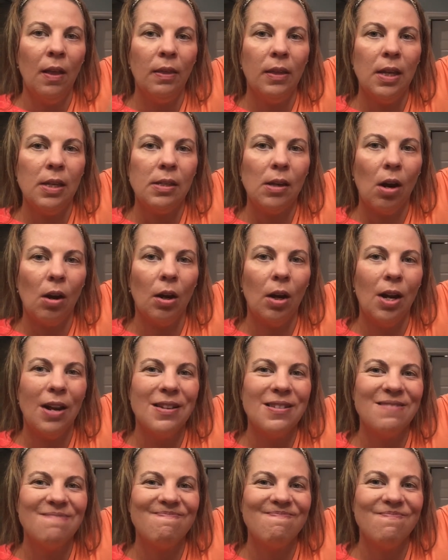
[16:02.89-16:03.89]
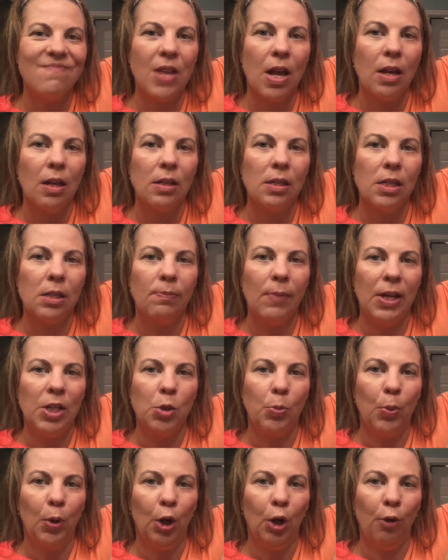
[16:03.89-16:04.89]
These are
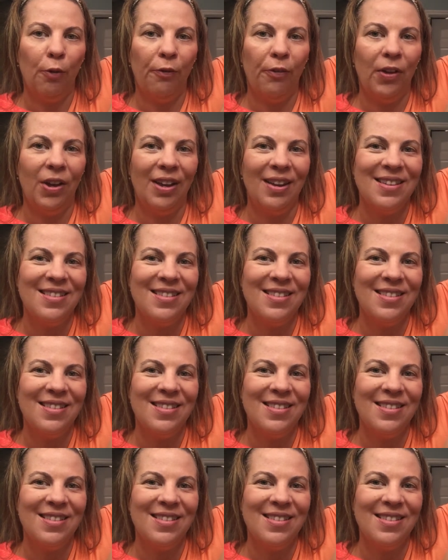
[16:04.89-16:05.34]
smudge proof.